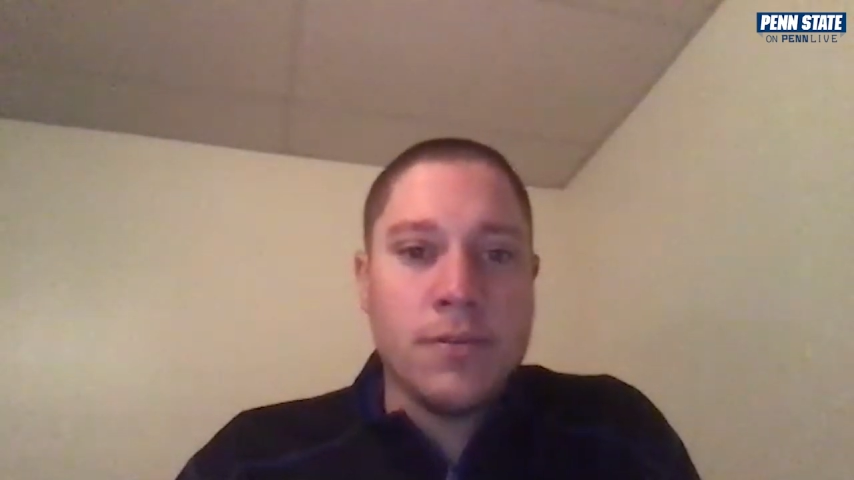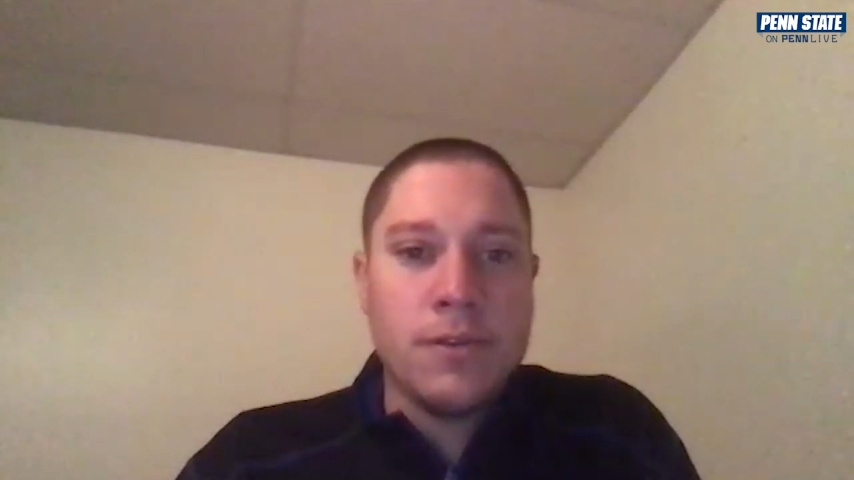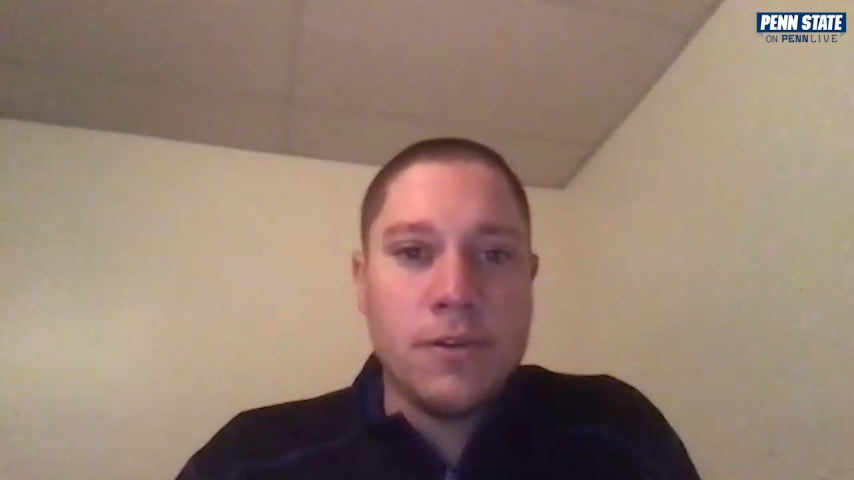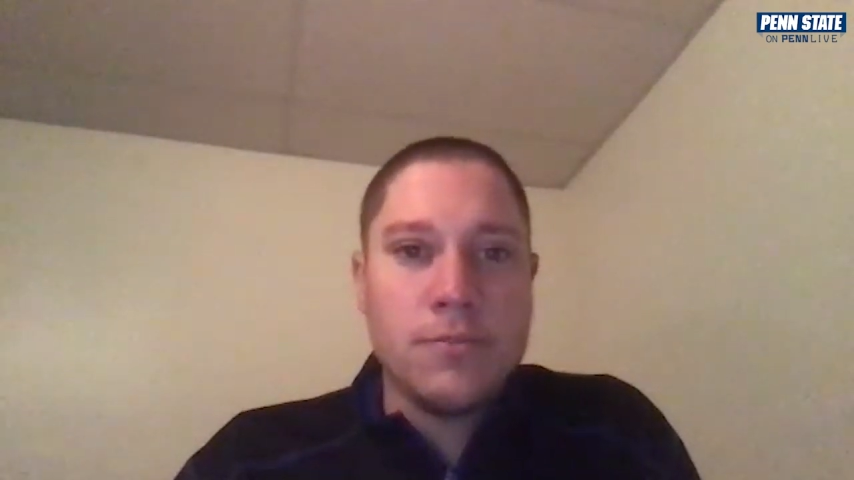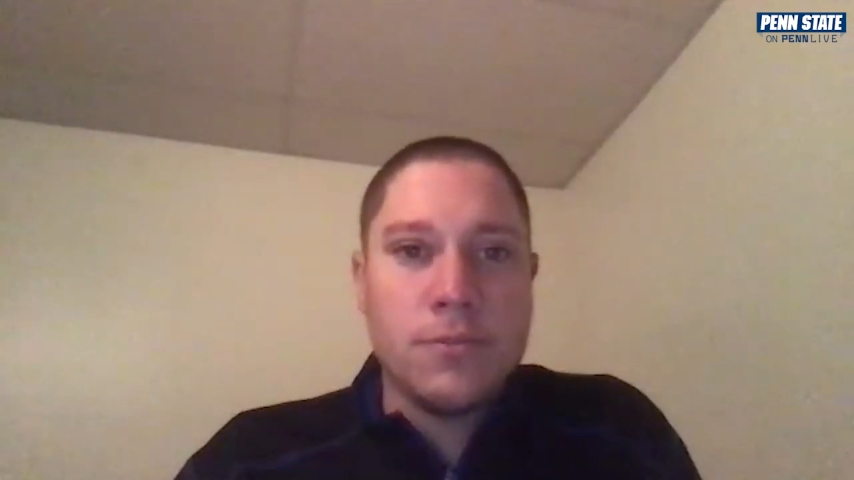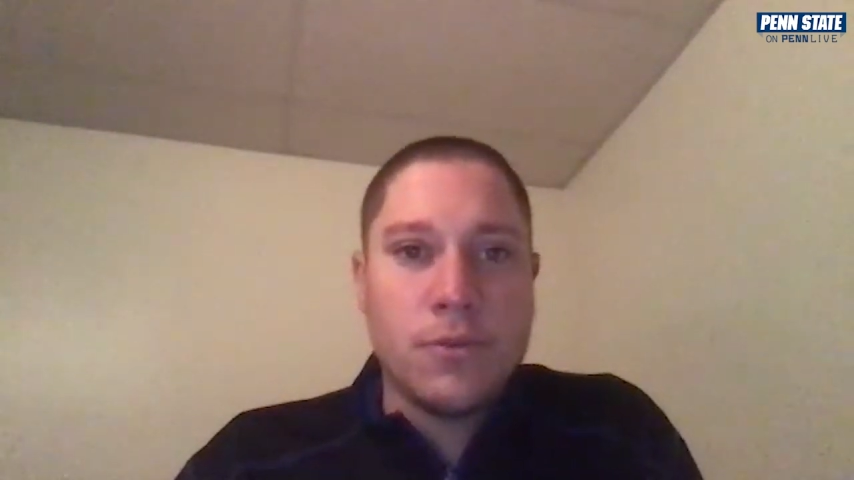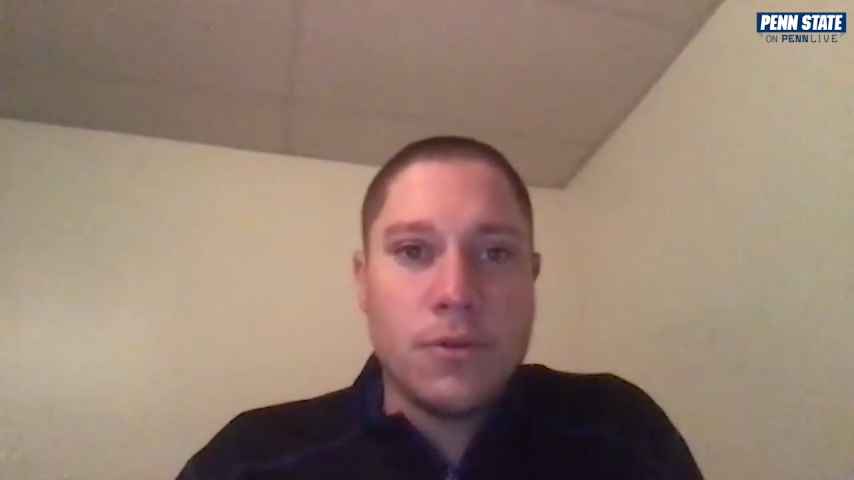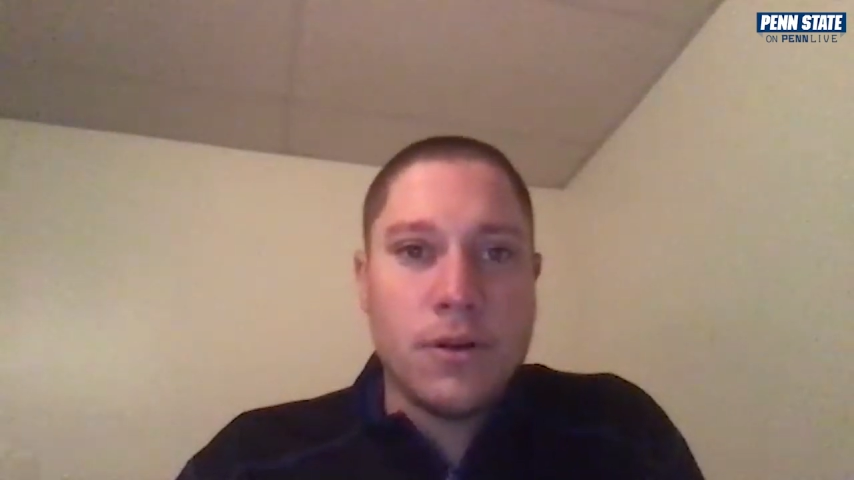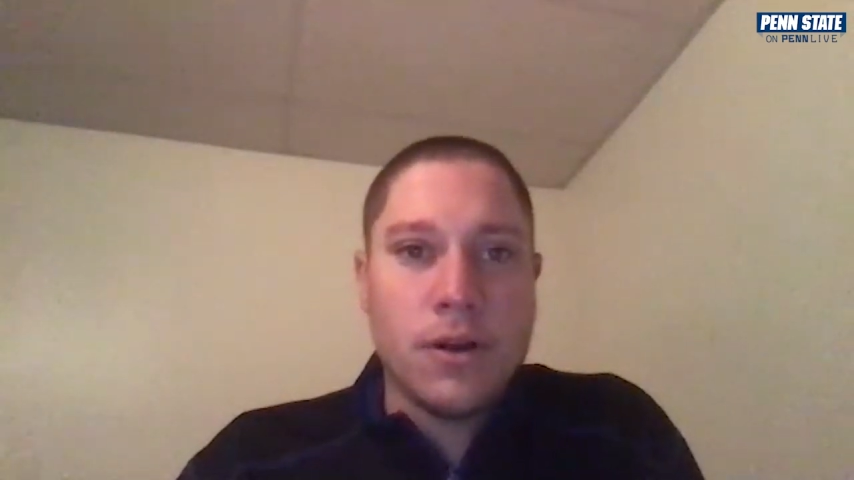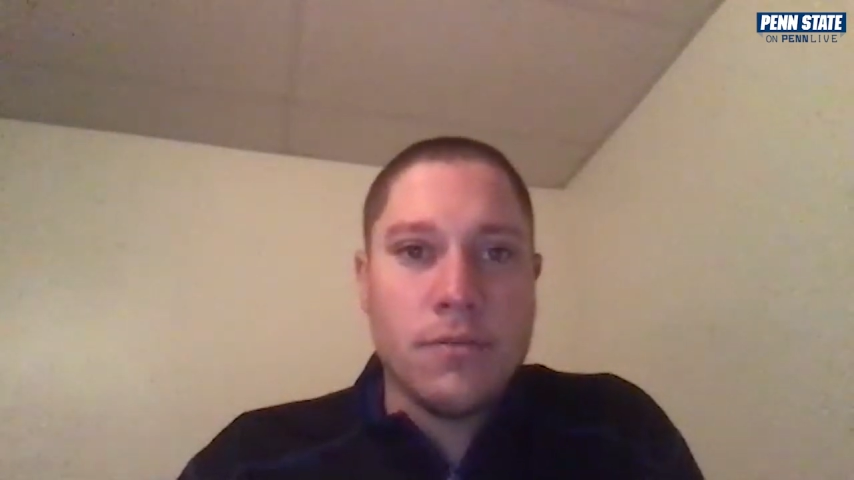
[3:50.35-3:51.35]
we've heard
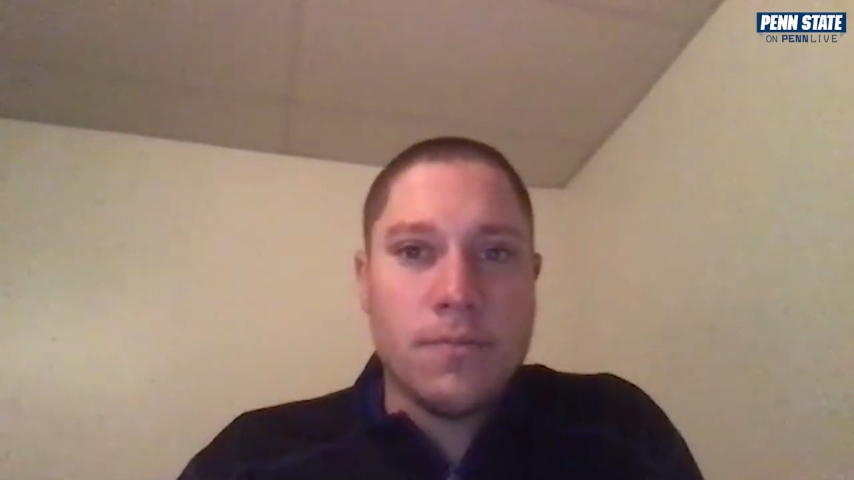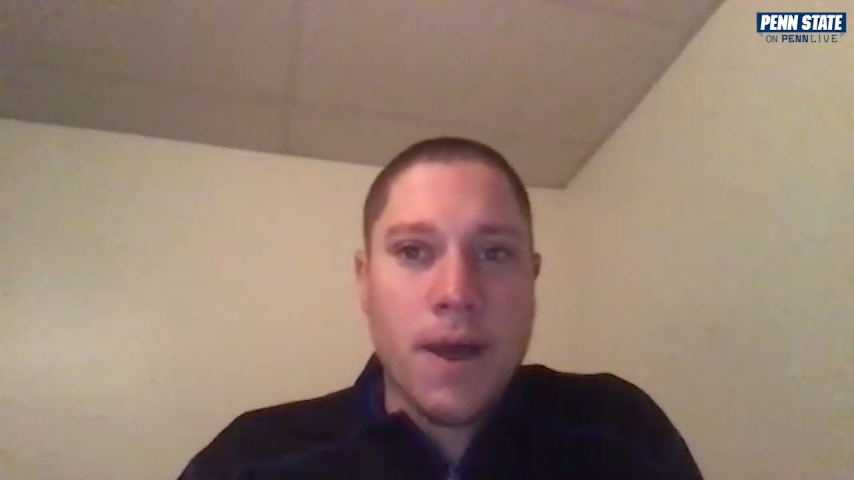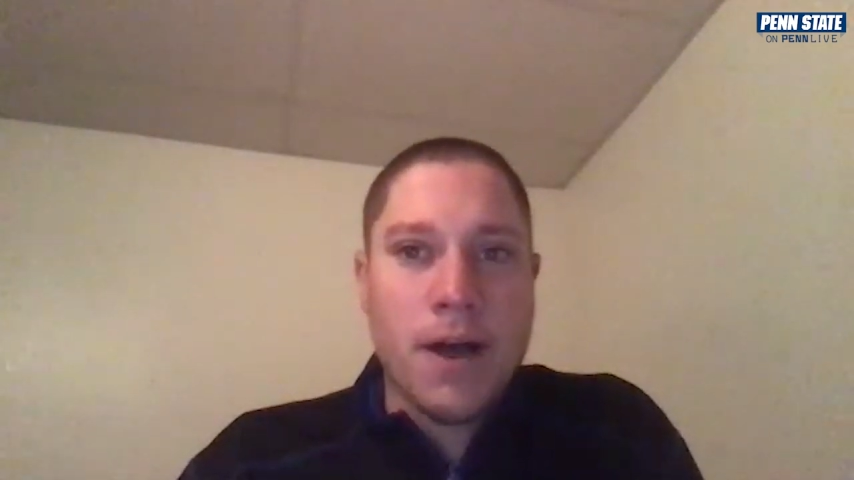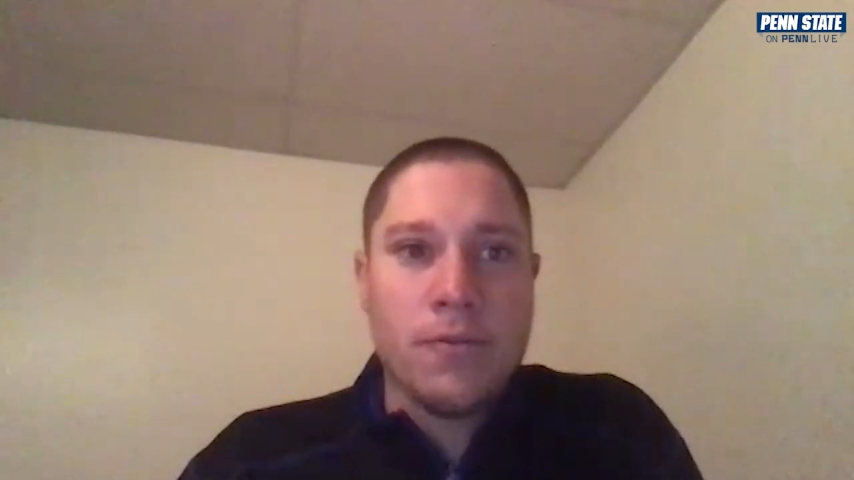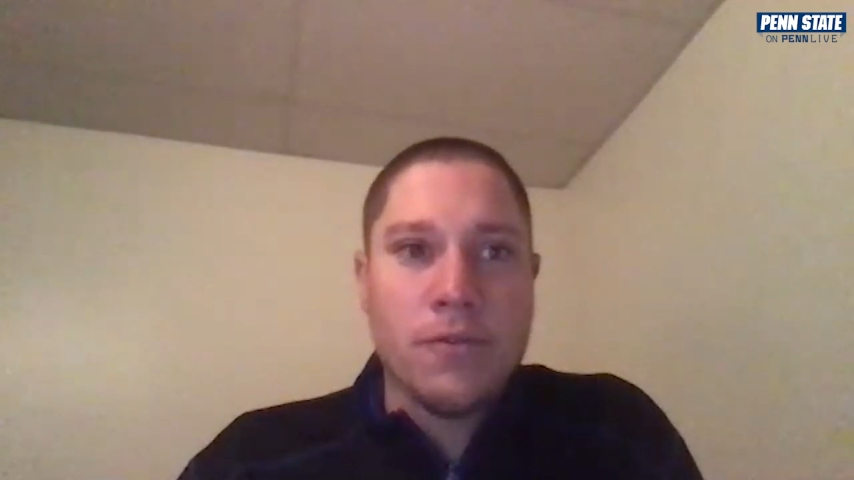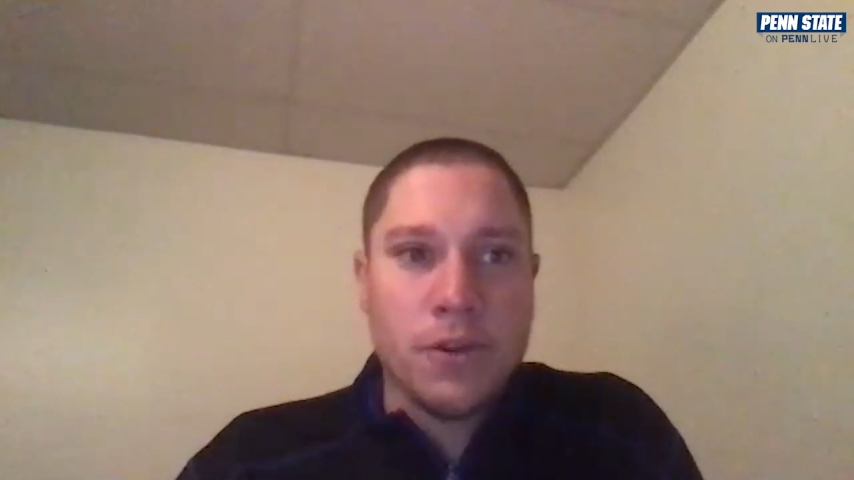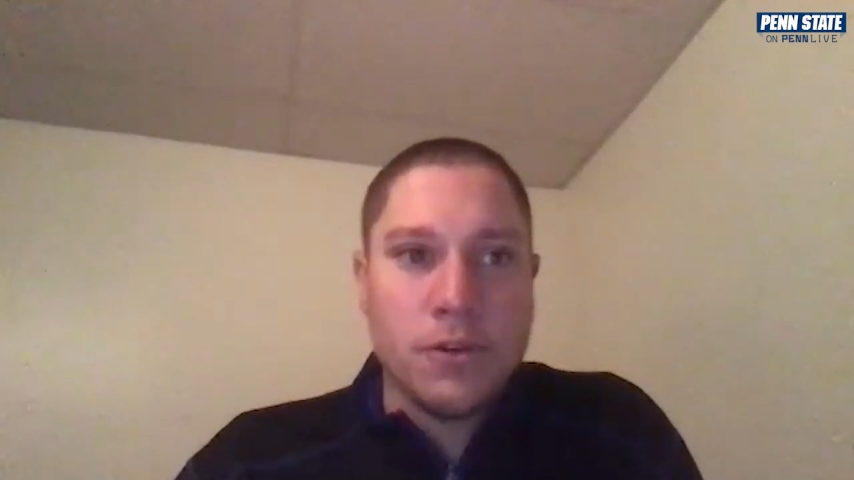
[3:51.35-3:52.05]
more about